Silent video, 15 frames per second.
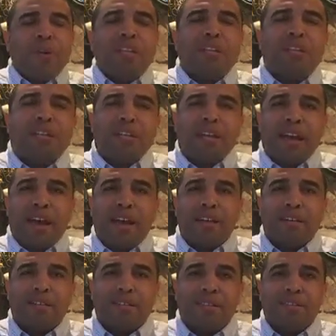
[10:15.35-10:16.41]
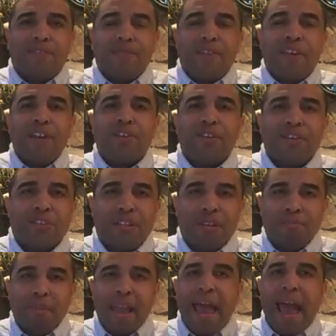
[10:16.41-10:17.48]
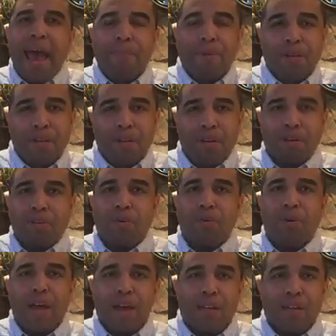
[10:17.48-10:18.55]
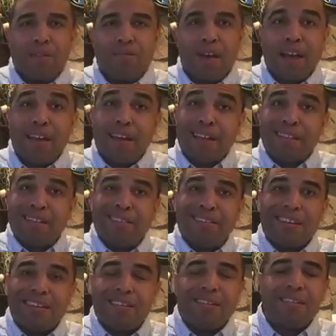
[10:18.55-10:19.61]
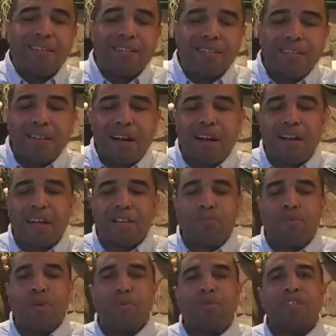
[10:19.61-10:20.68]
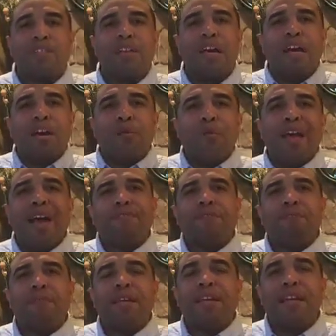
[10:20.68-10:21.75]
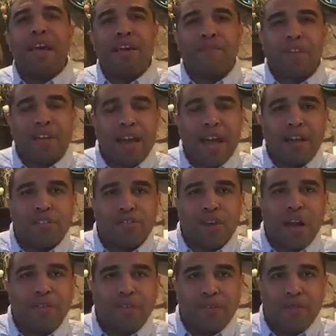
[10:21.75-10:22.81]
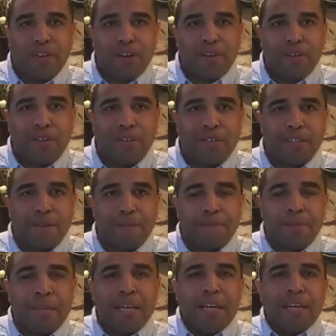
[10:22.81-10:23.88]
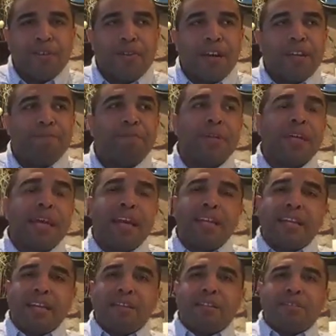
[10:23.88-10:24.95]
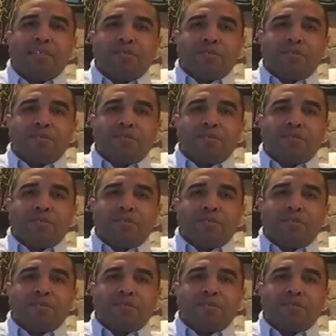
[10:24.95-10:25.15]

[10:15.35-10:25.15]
look at the failures that may happen along the way, right? And this leads us to our next point, which is we have to mitigate for catastrophic failures, right? And